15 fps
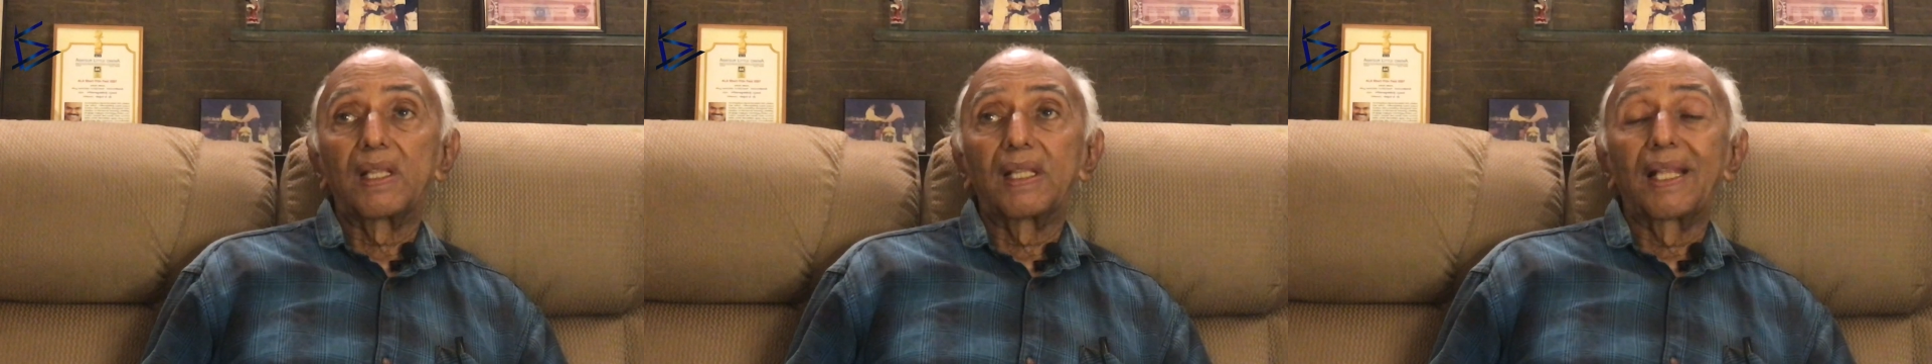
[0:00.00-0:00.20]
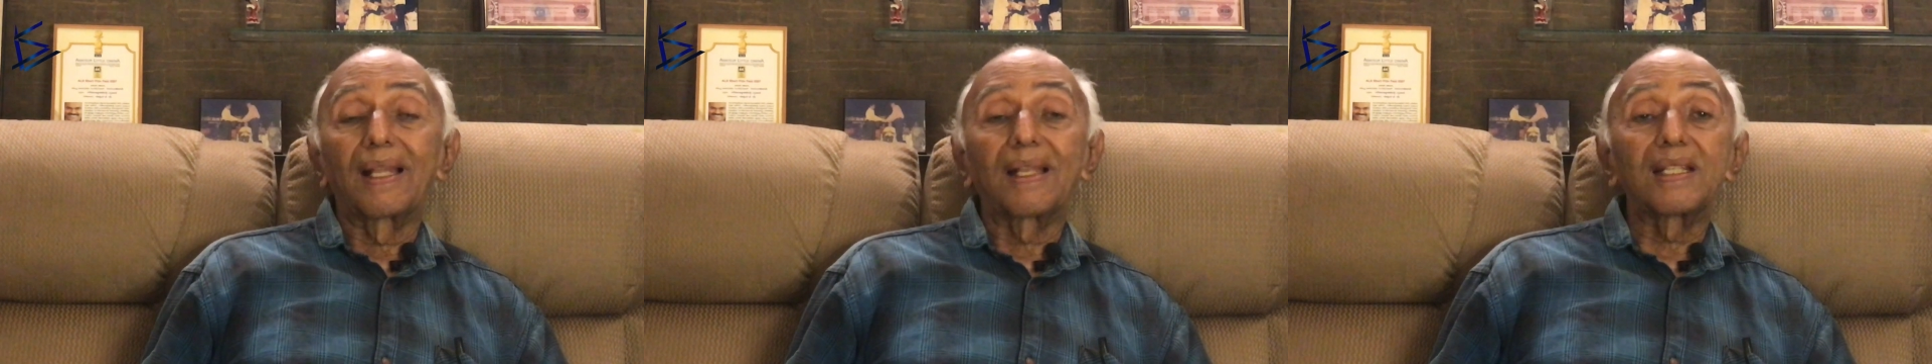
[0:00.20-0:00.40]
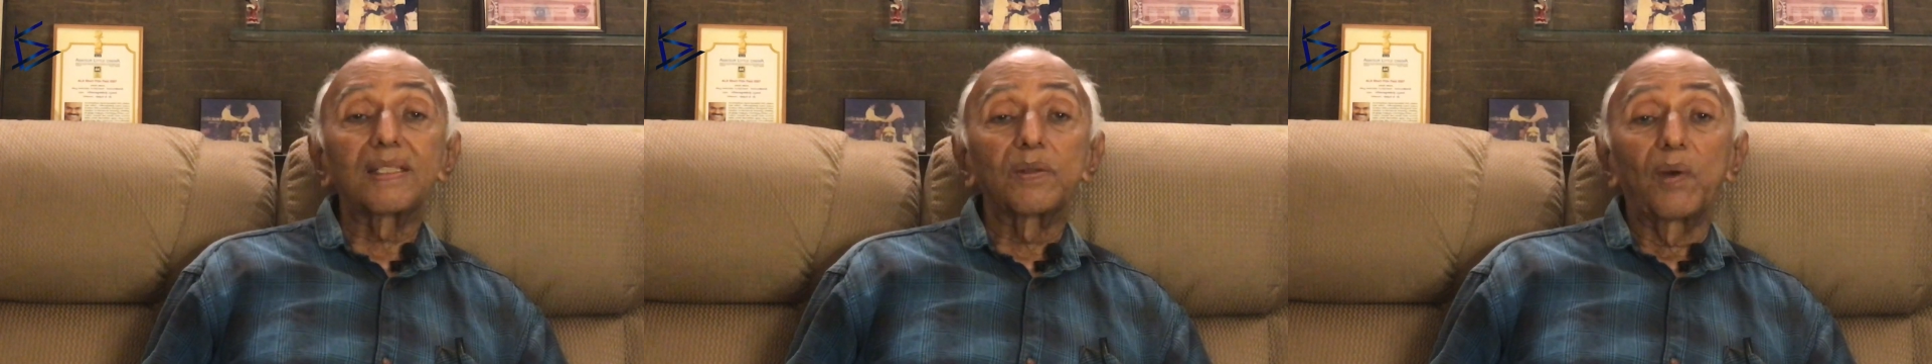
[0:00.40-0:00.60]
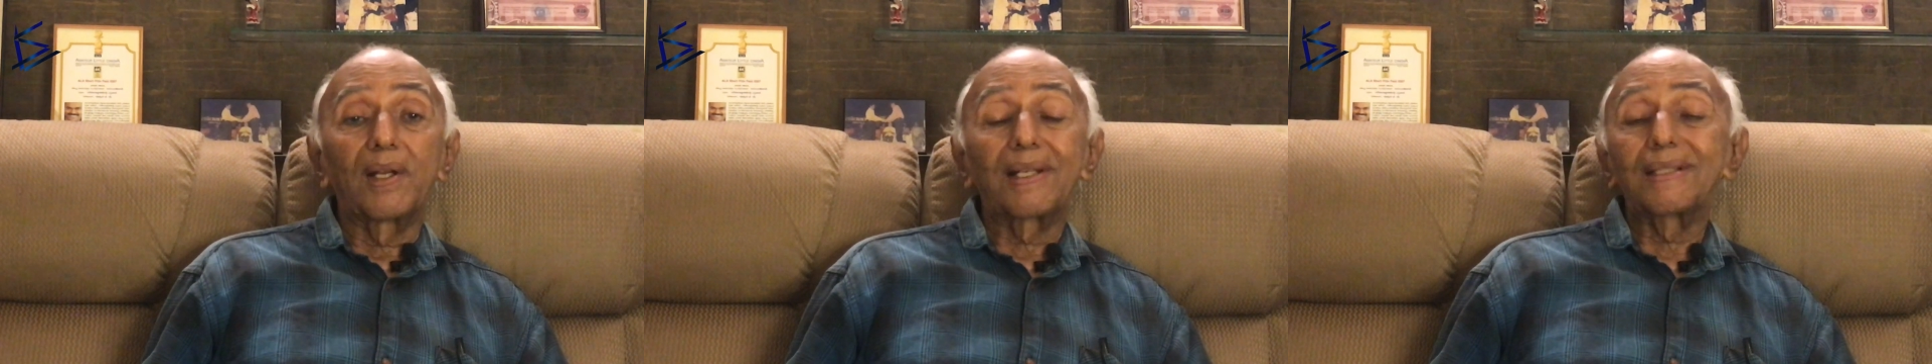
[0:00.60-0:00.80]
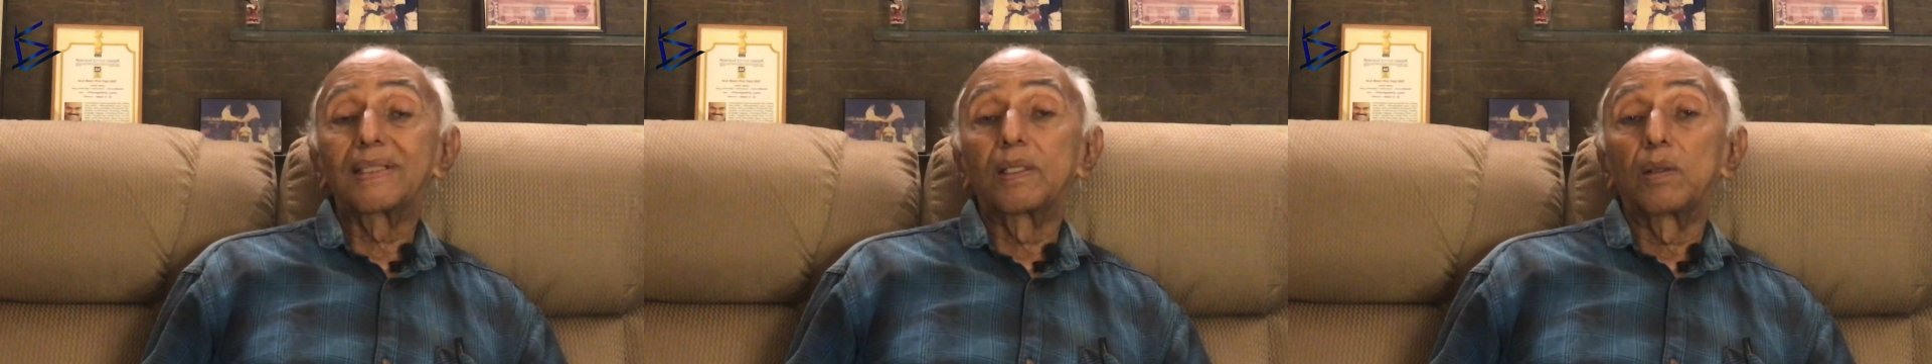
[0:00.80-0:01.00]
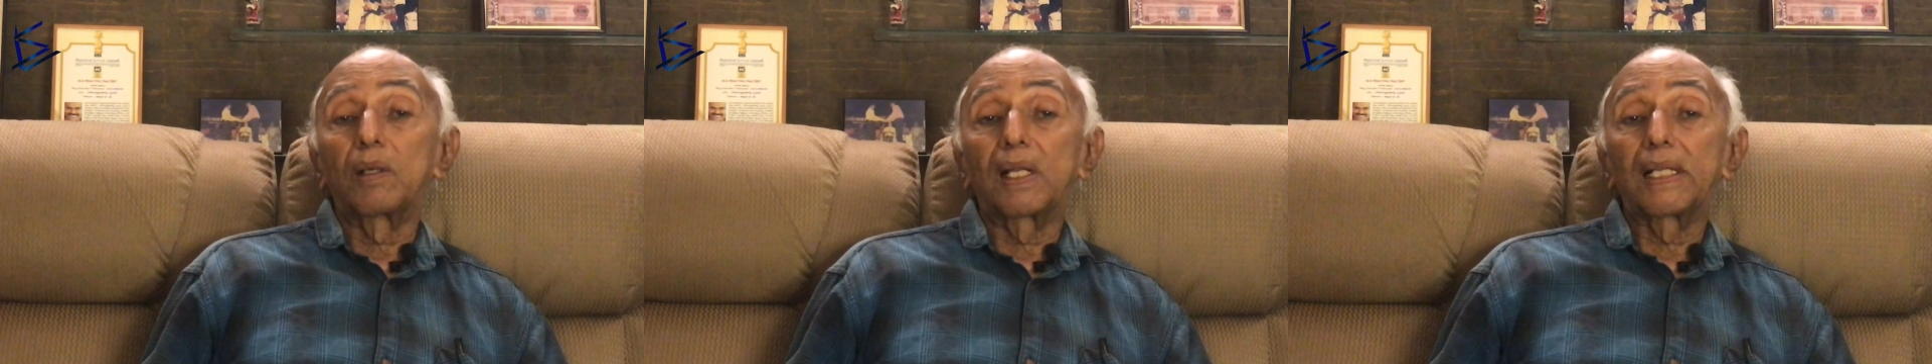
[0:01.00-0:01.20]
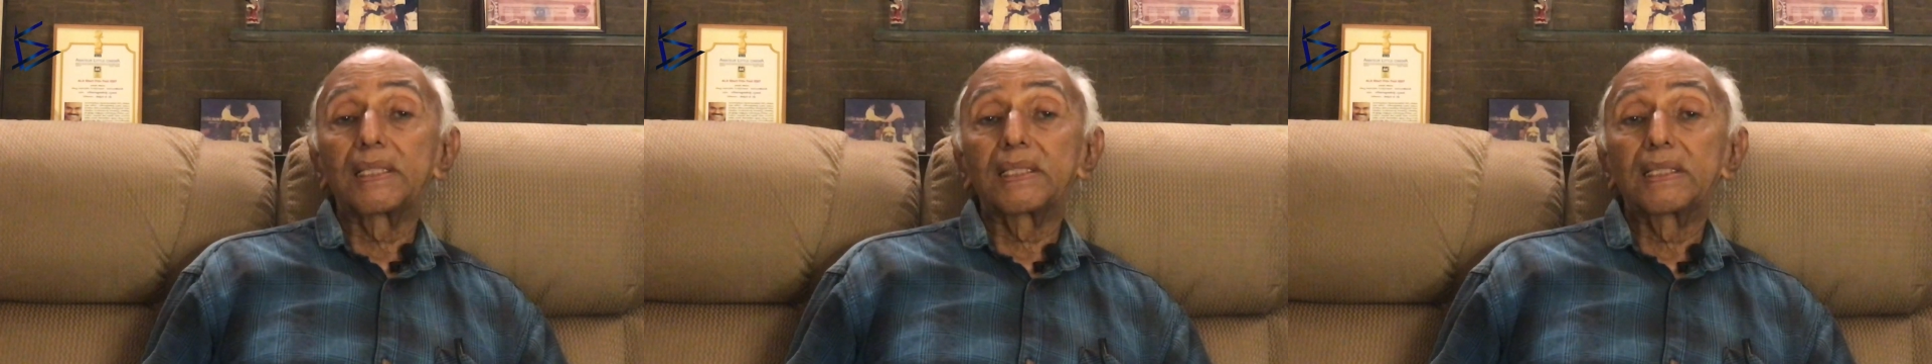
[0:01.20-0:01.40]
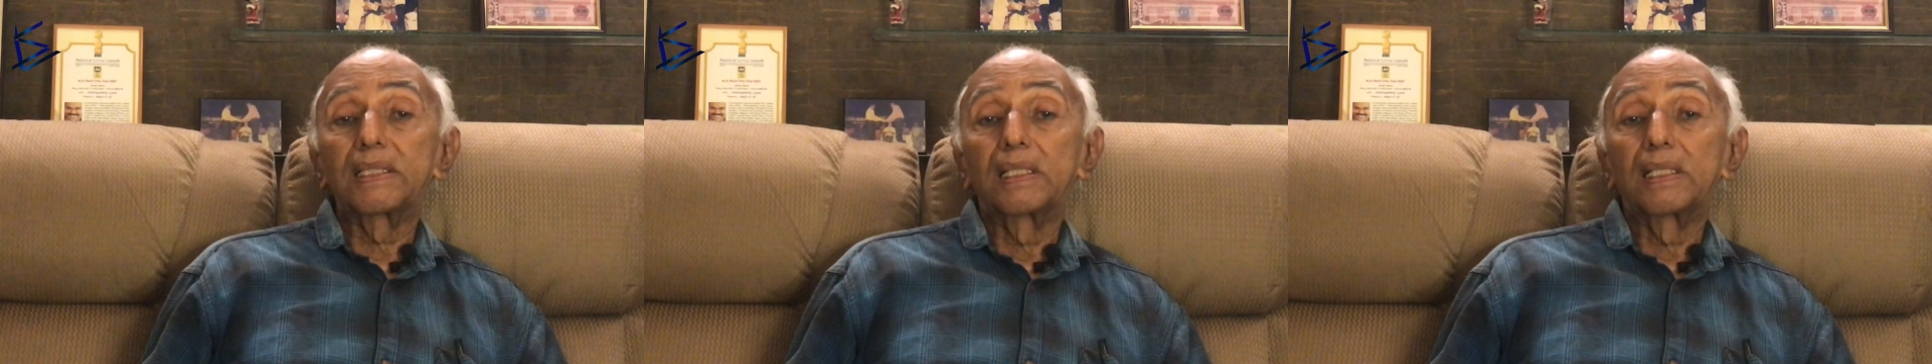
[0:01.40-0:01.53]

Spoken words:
there is what is known as